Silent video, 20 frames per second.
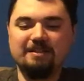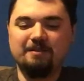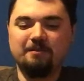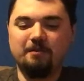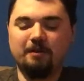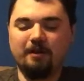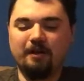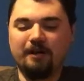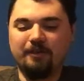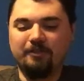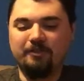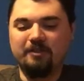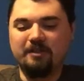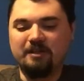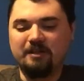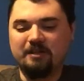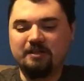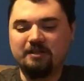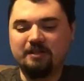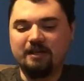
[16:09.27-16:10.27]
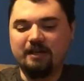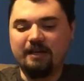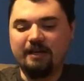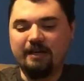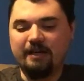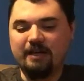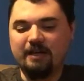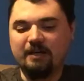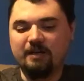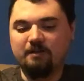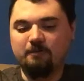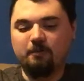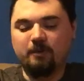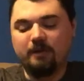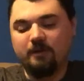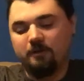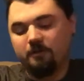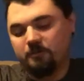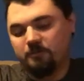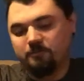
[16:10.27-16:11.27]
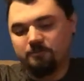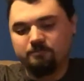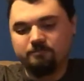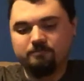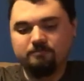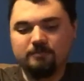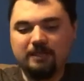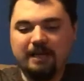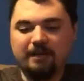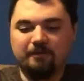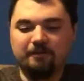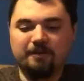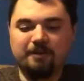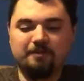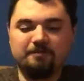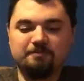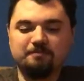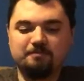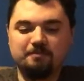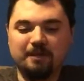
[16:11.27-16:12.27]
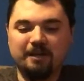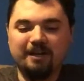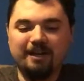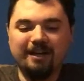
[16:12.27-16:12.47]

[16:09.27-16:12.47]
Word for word: Well, I think, uh, well, I don't know. It's the same.